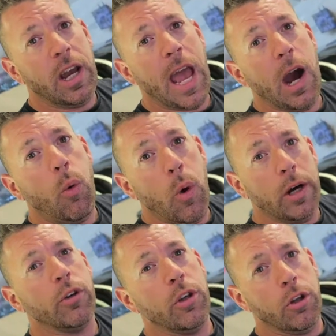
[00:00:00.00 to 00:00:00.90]
how
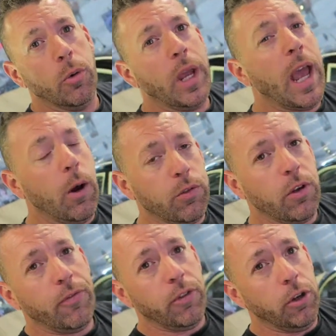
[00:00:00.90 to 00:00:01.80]
well you do it, how
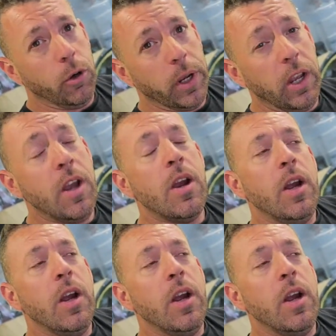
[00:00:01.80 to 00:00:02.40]
soft you do it.